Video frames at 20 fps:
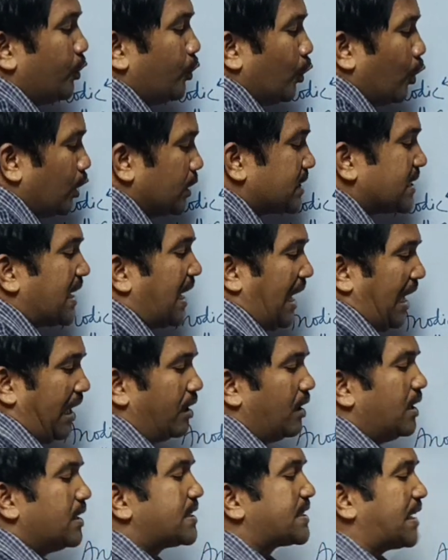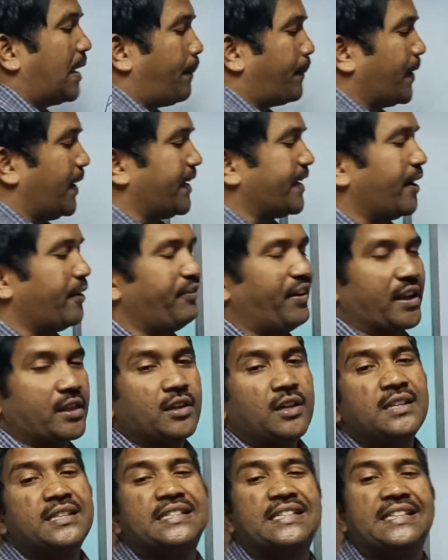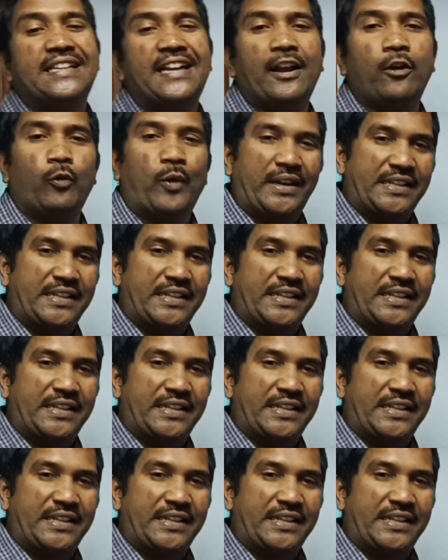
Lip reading: Those are separated with single